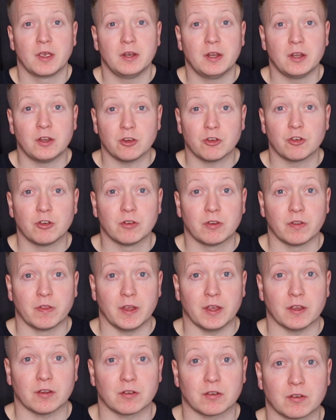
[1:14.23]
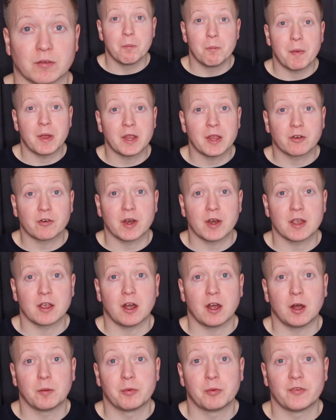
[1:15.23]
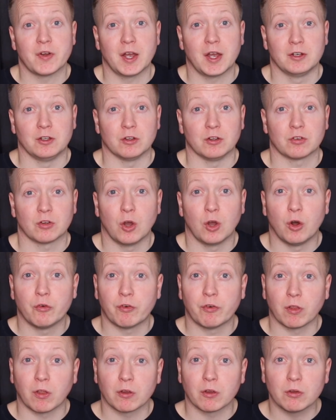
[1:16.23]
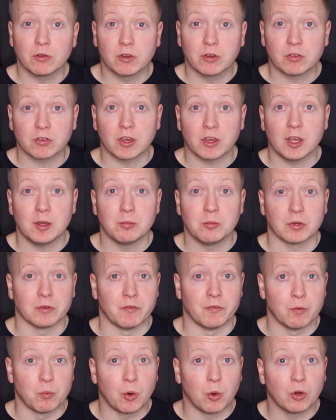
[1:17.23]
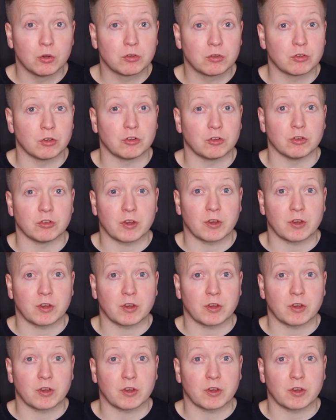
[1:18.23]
In addition to this, many credit card providers offer loyalty schemes and rewards such as